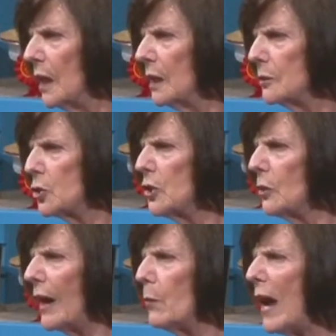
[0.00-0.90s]
Su
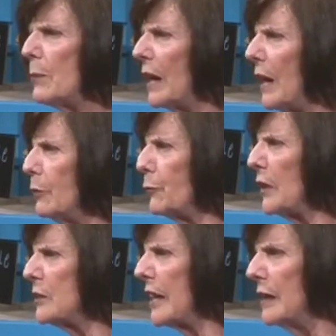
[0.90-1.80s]
aguaba al
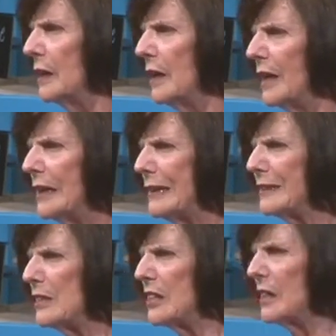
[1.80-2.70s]
frente, Iglesia,